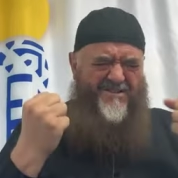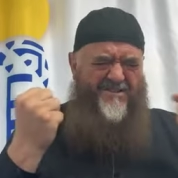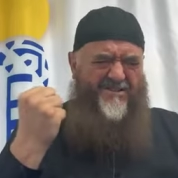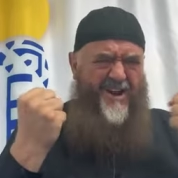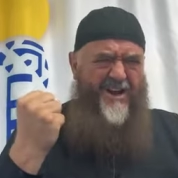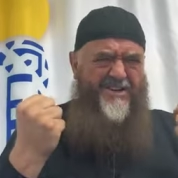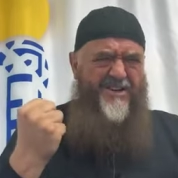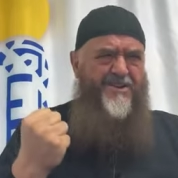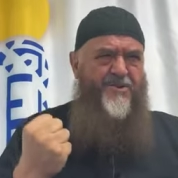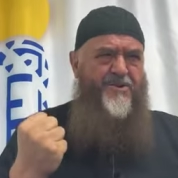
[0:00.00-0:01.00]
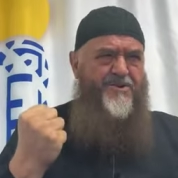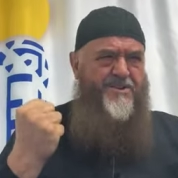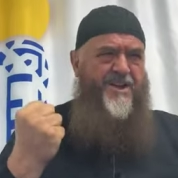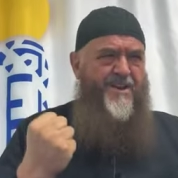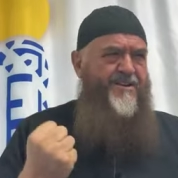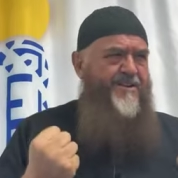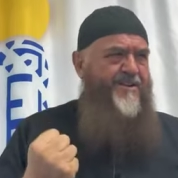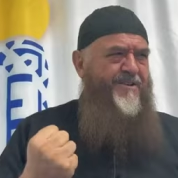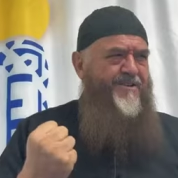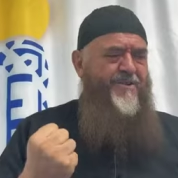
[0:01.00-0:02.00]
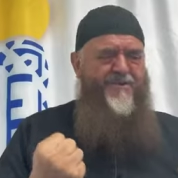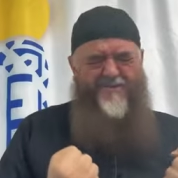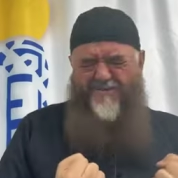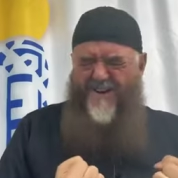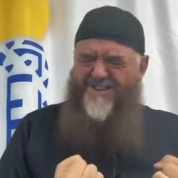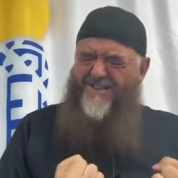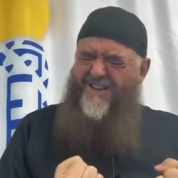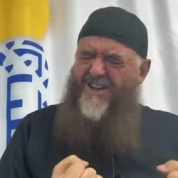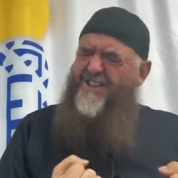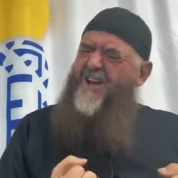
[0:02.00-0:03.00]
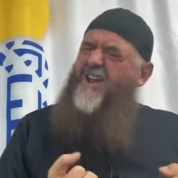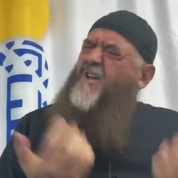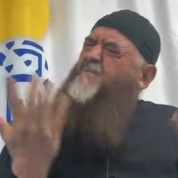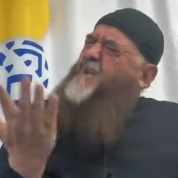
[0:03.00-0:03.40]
uh, tighten your skin and your face like that,